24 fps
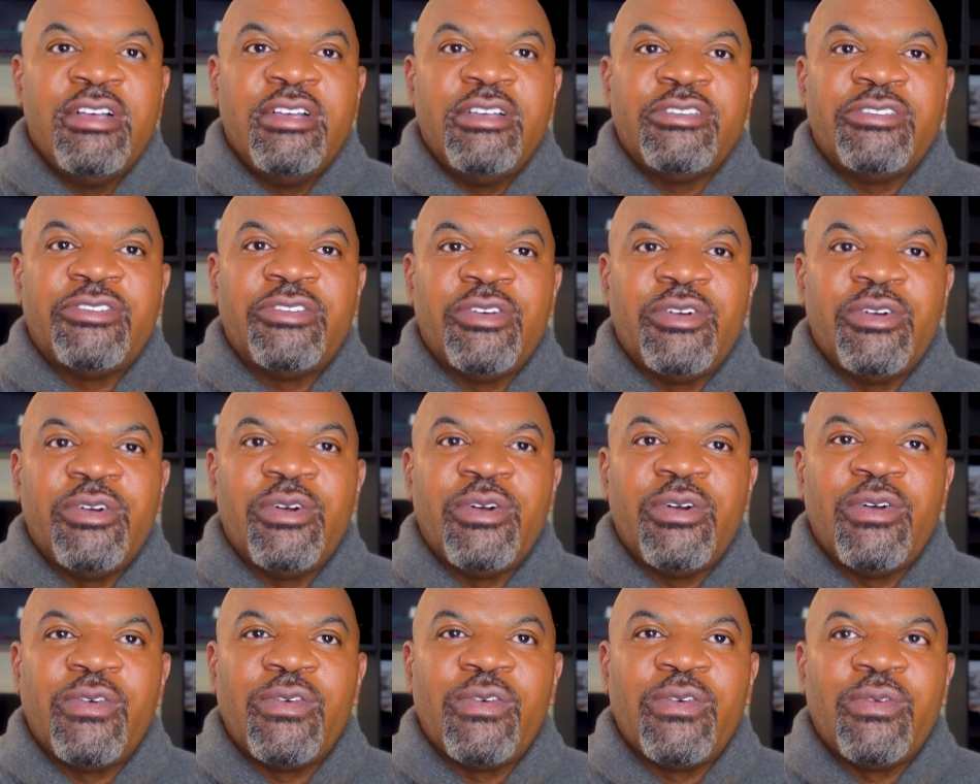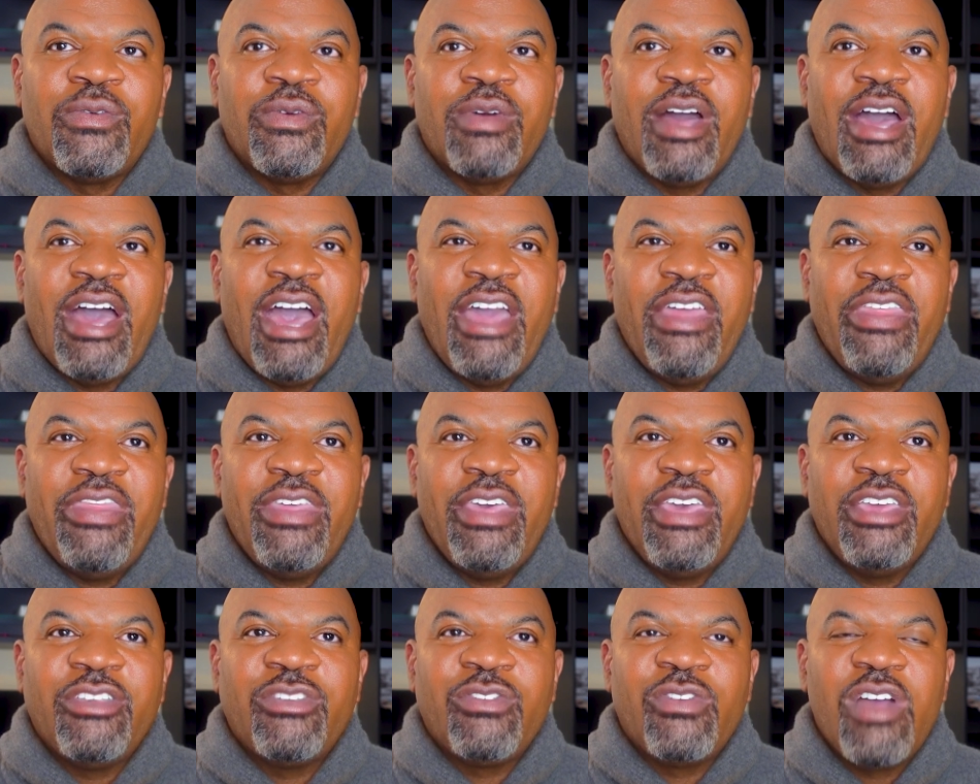So I
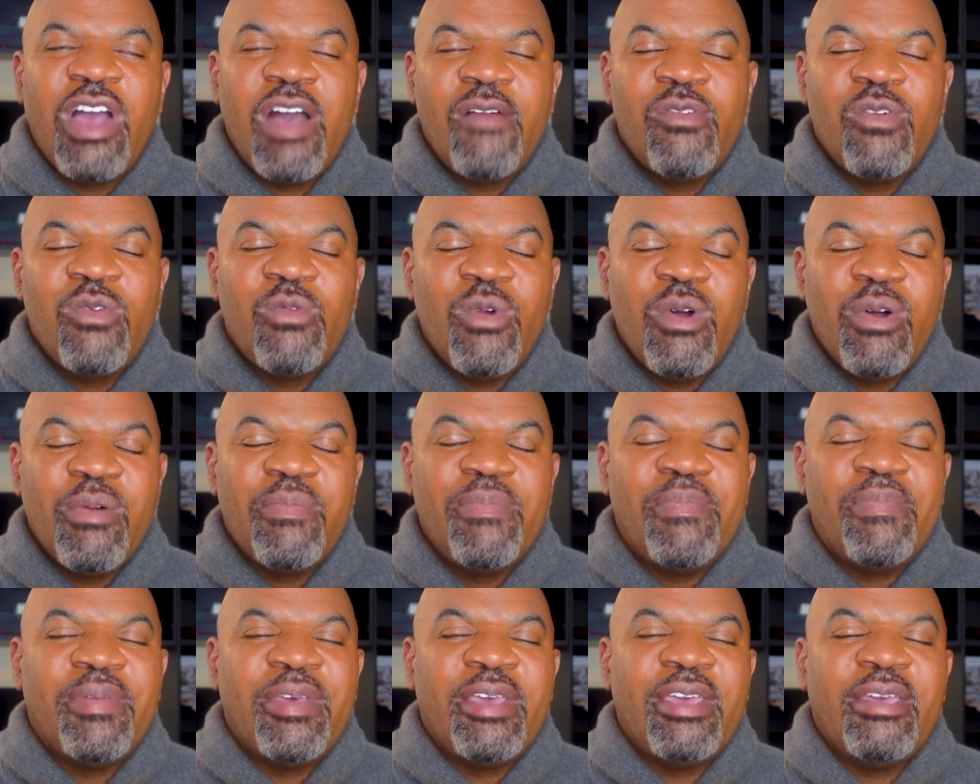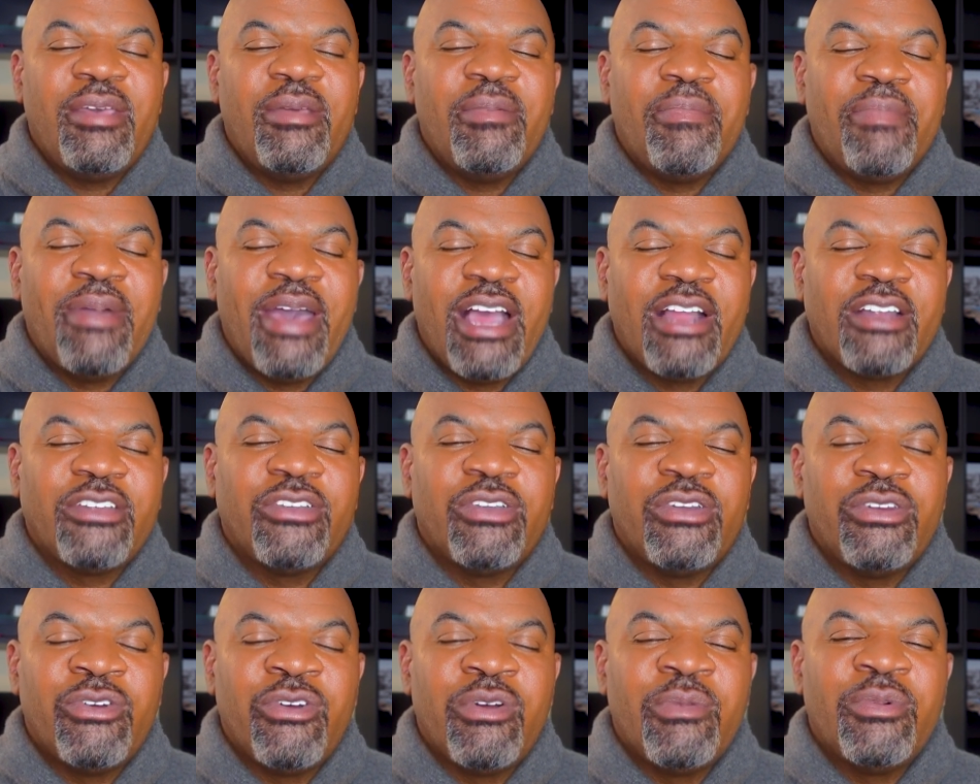think travel won't be back
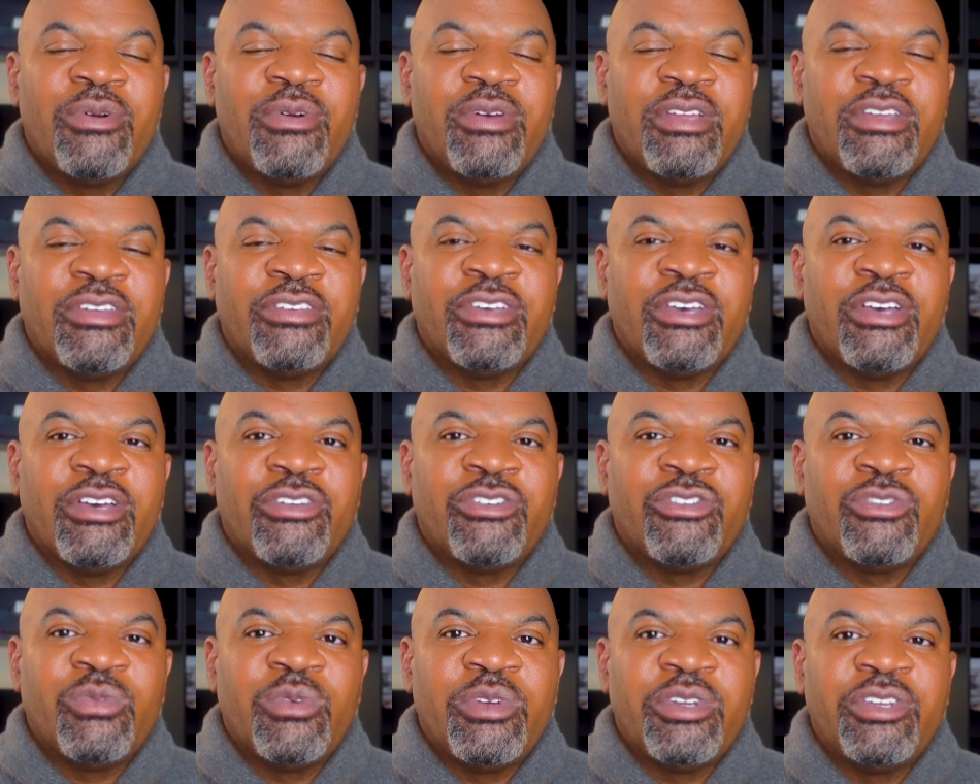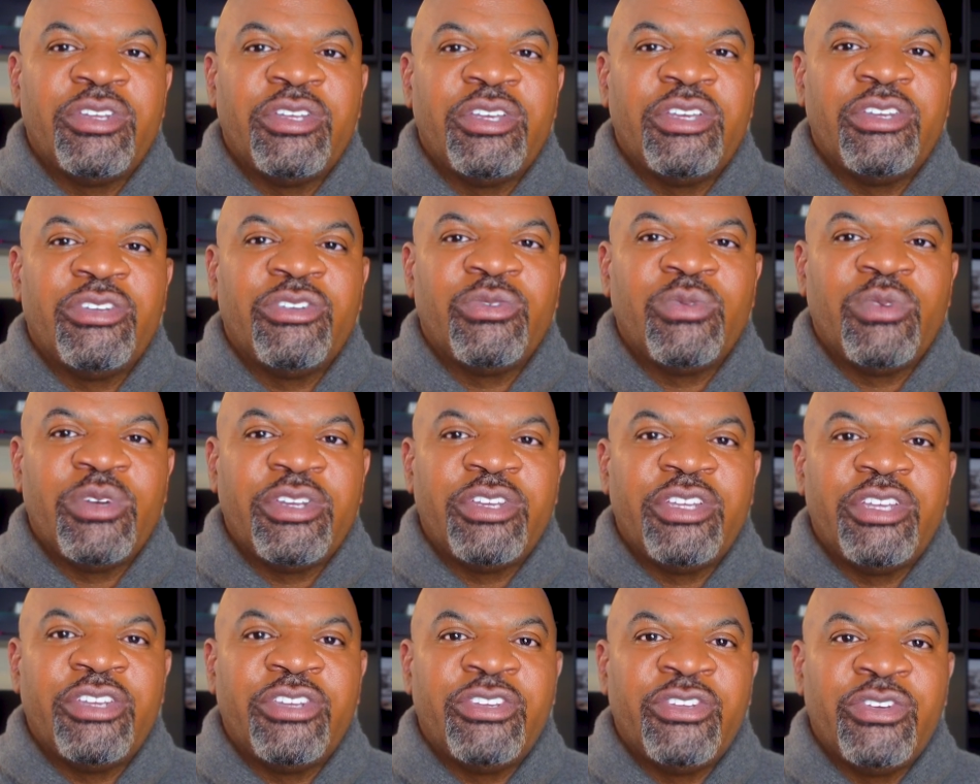to normal until
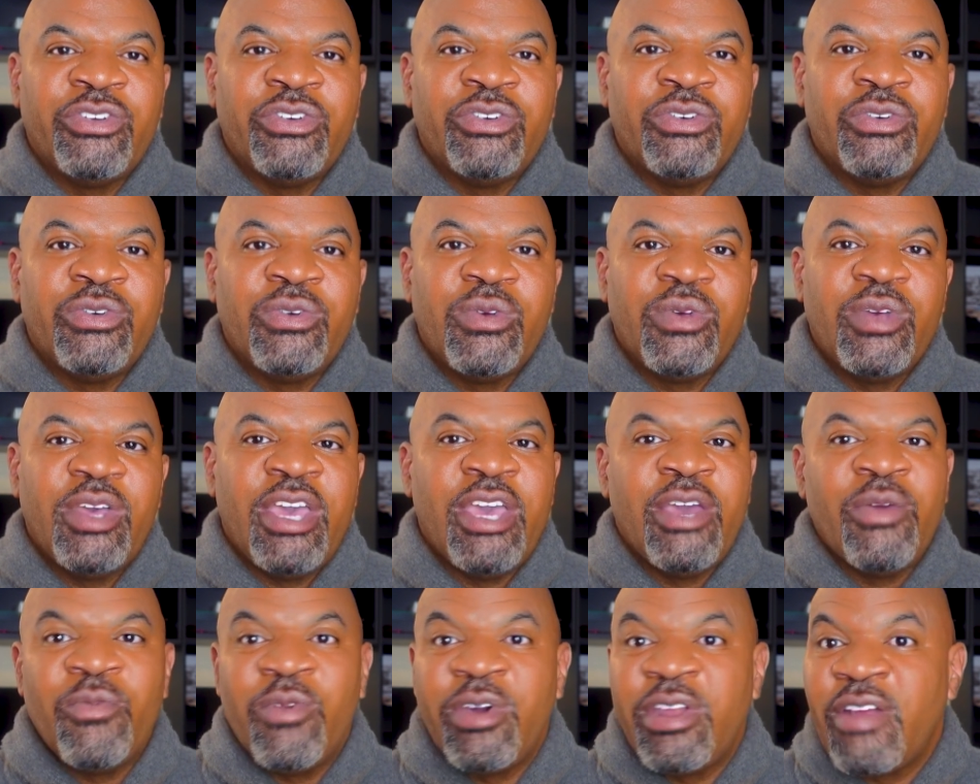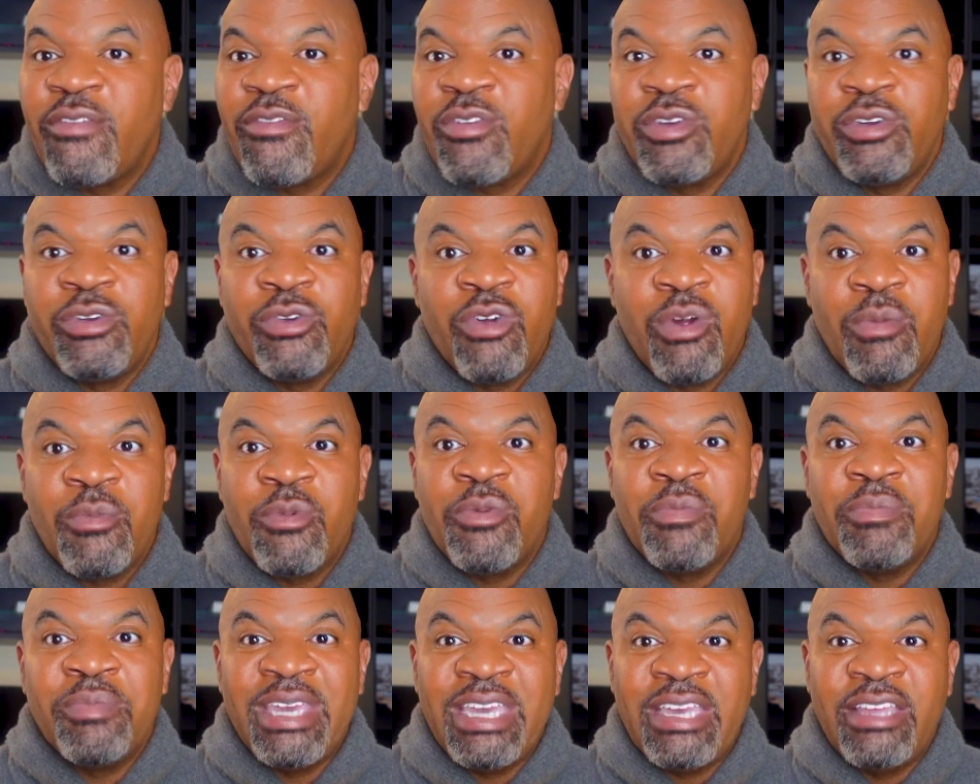2022 and whatever
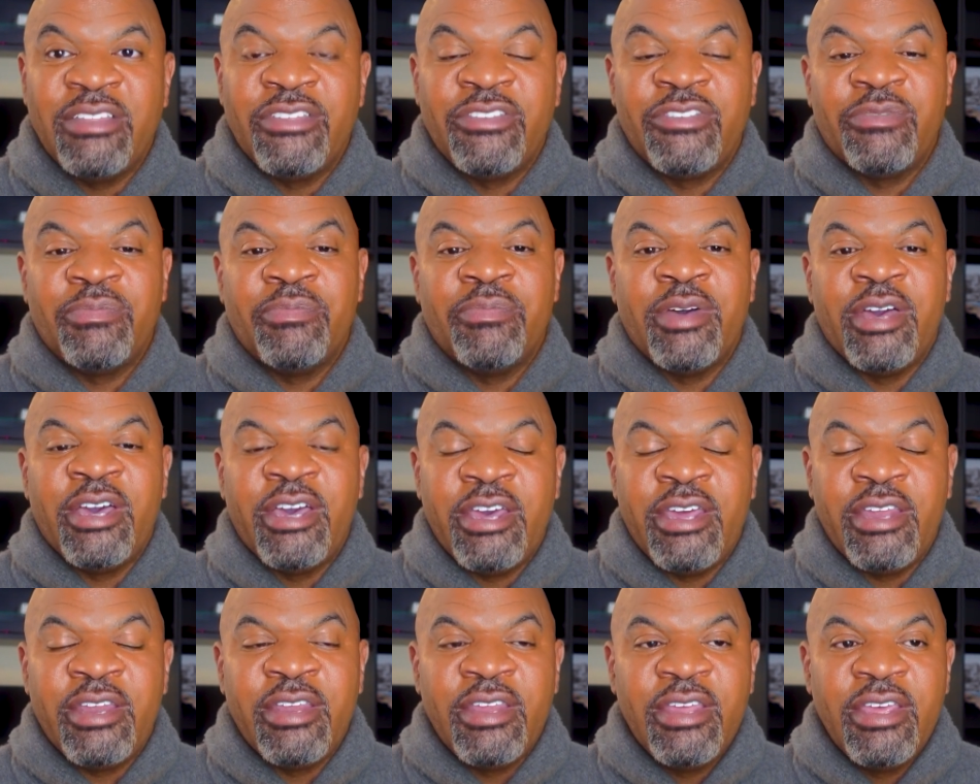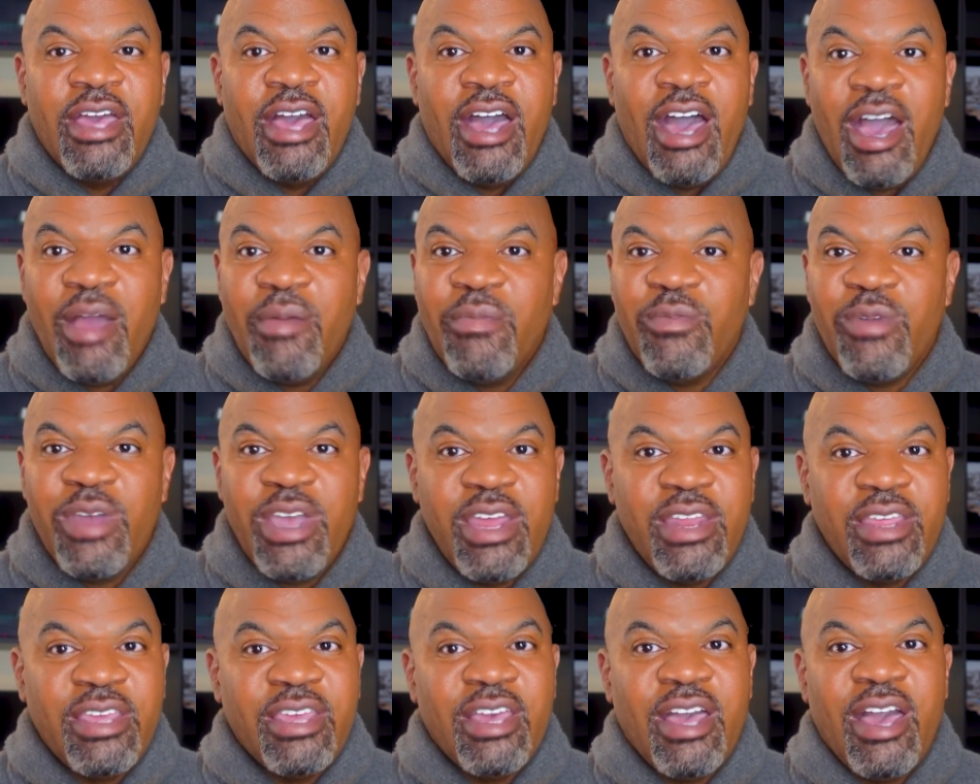normal means, but I'm
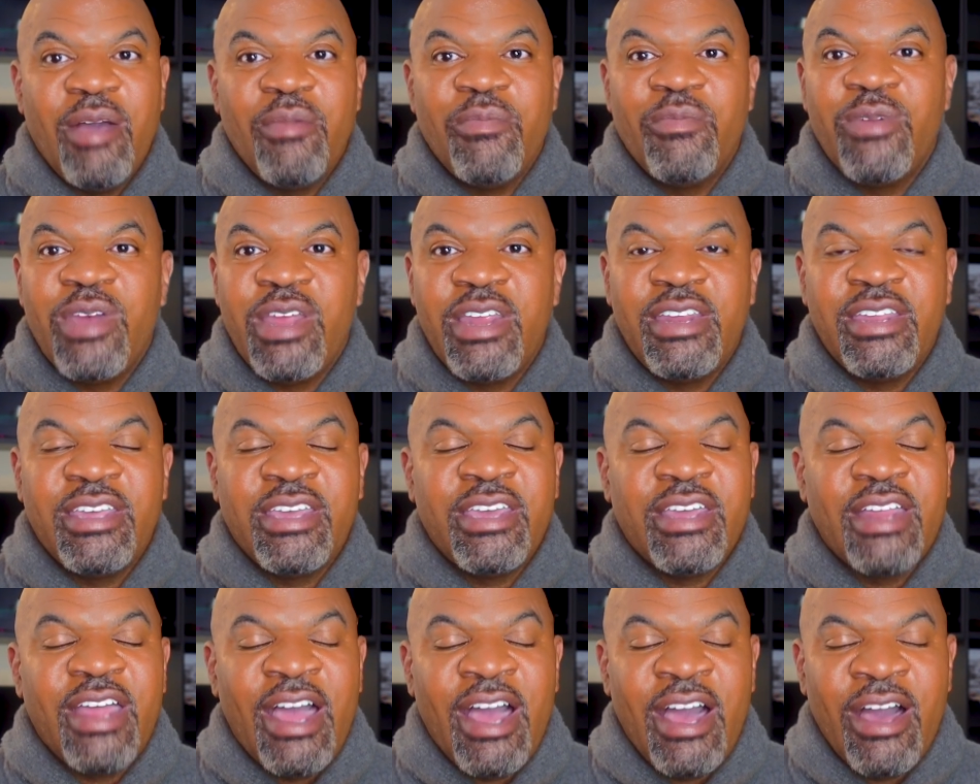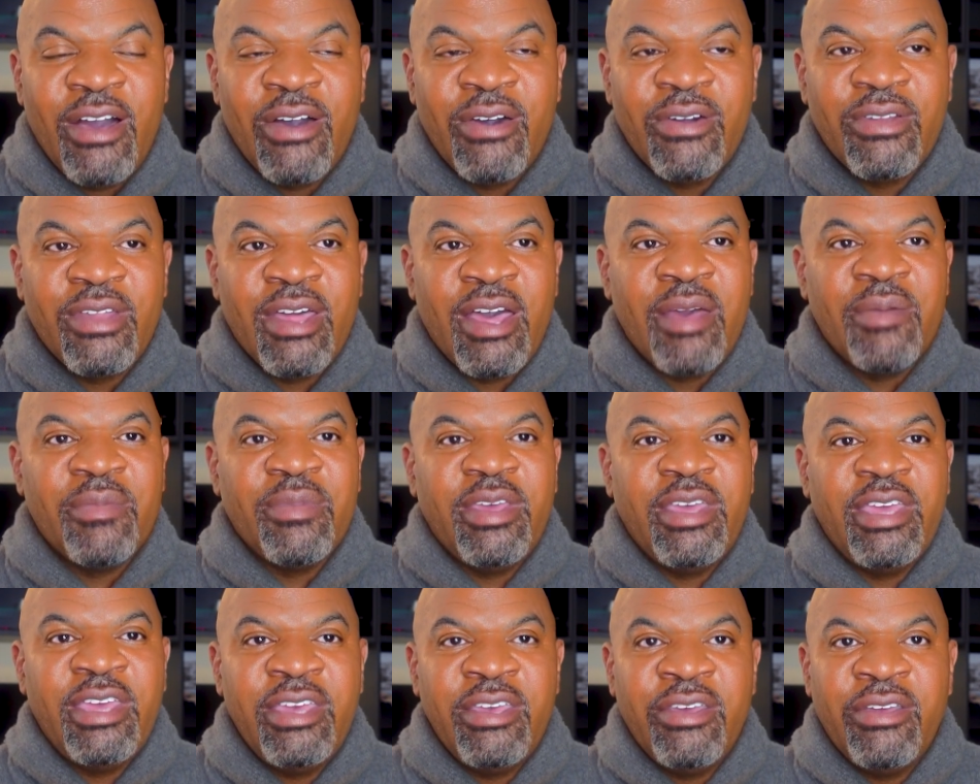ready. I'm ready to get out. I'm
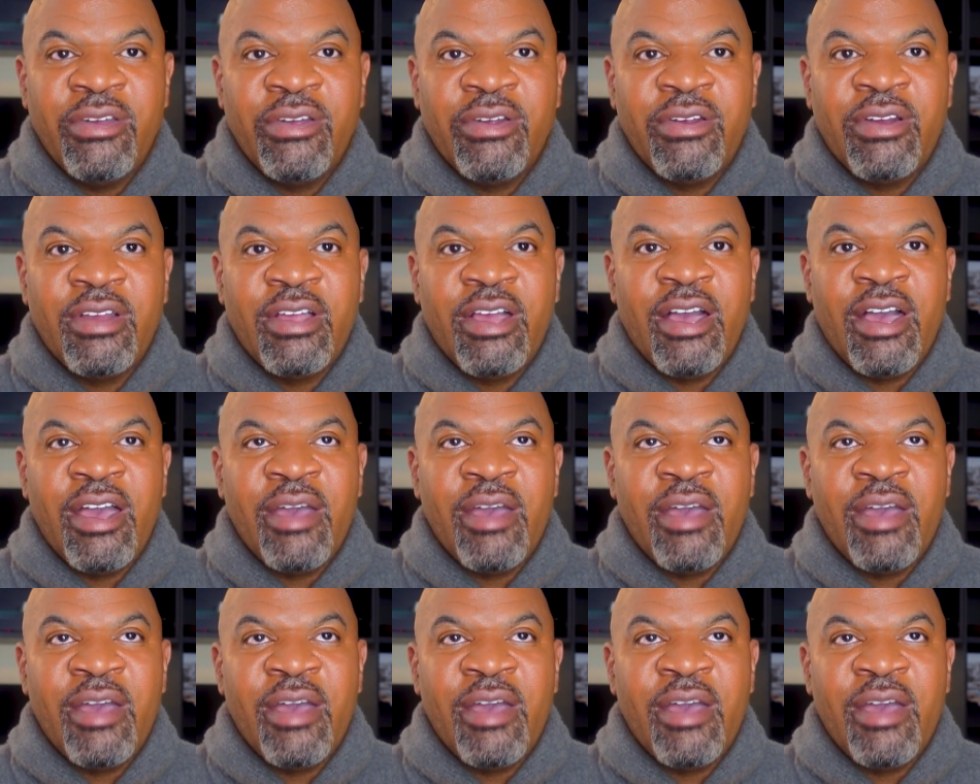eager.